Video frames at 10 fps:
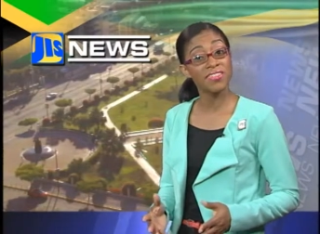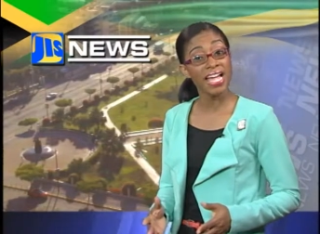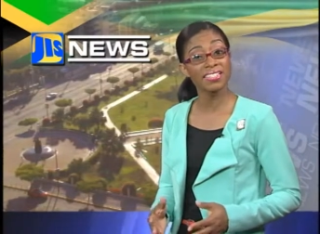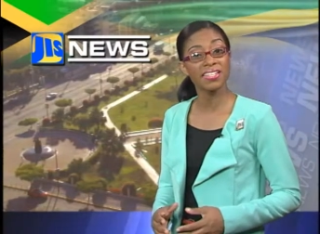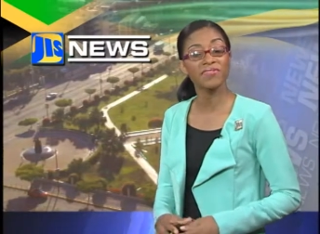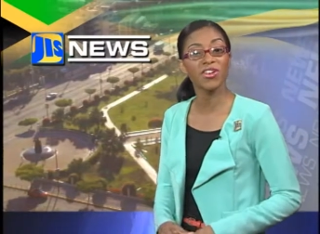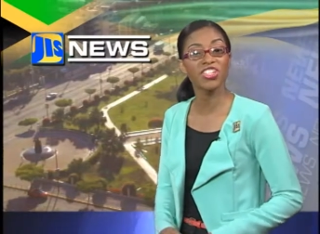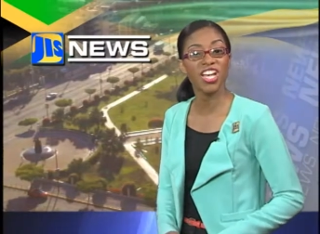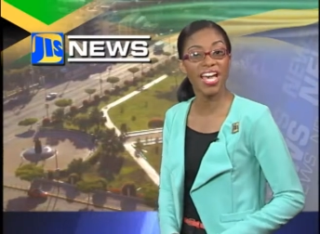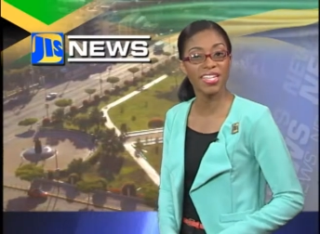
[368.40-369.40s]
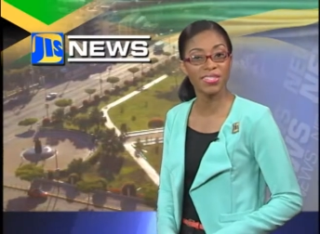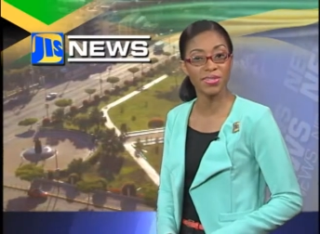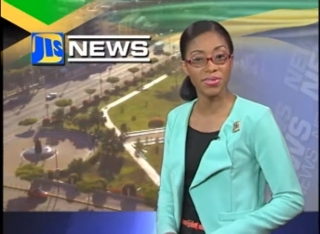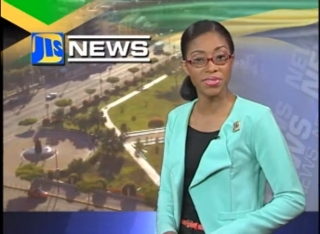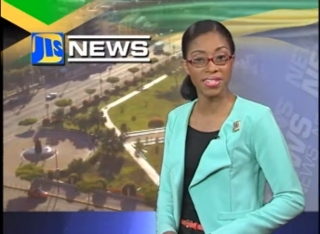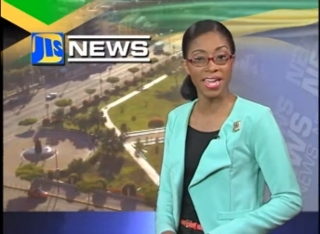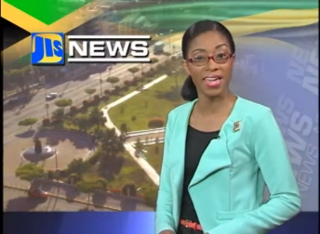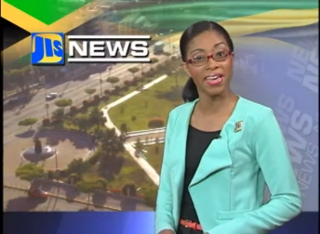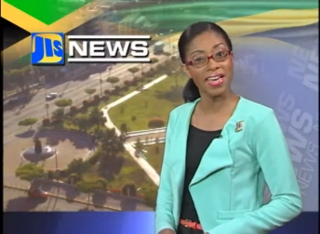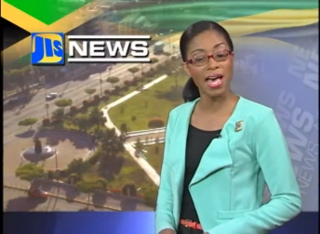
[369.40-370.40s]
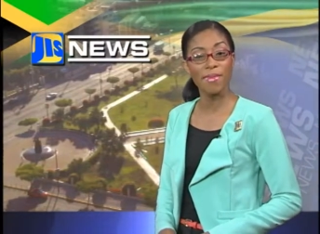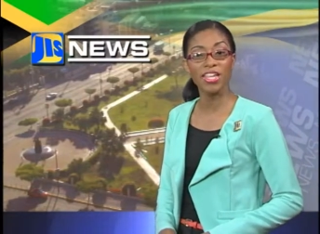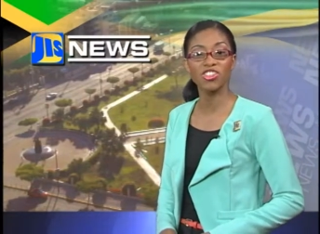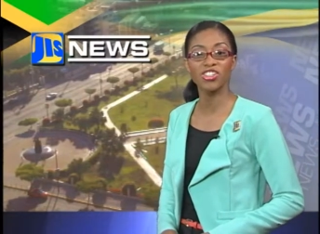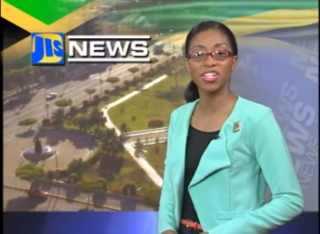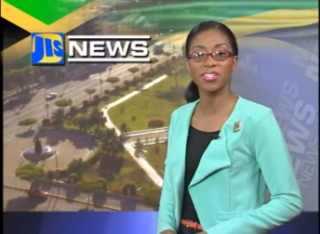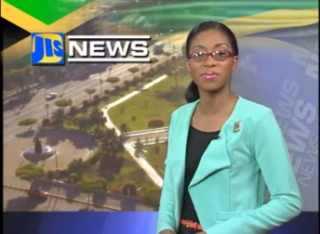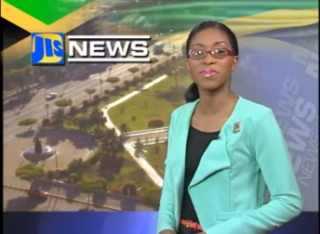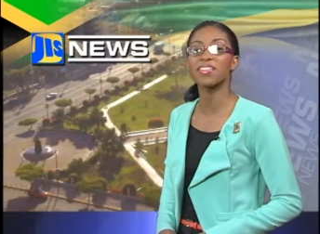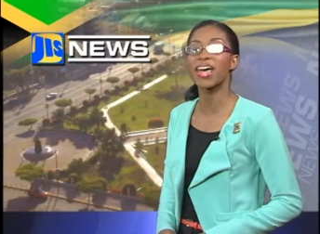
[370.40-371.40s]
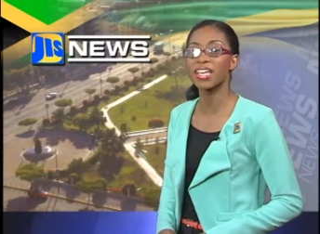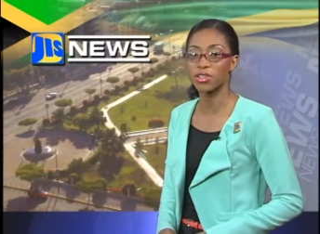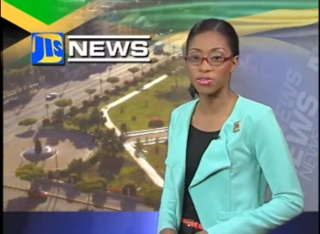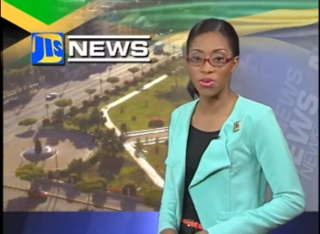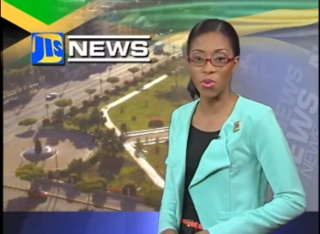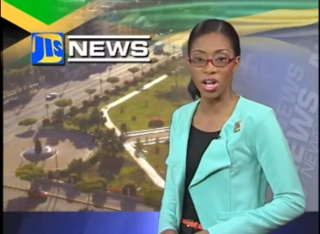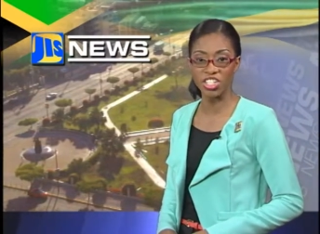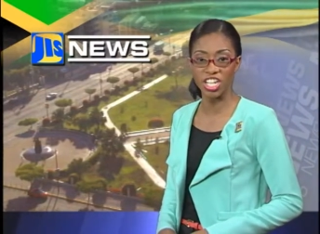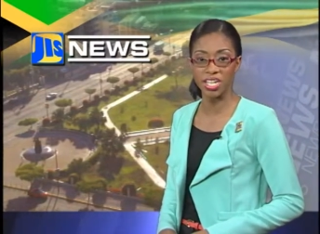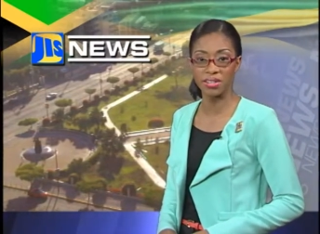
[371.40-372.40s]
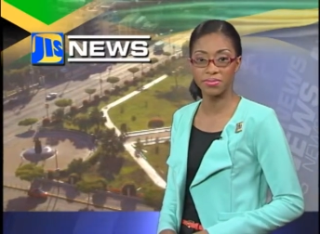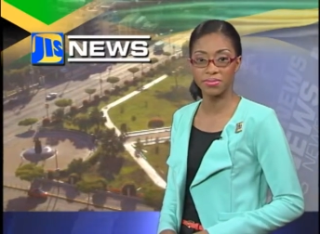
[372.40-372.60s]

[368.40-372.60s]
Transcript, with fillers: that's it for JIS News today. I'm Andrea Chisholm. Thank you for watching.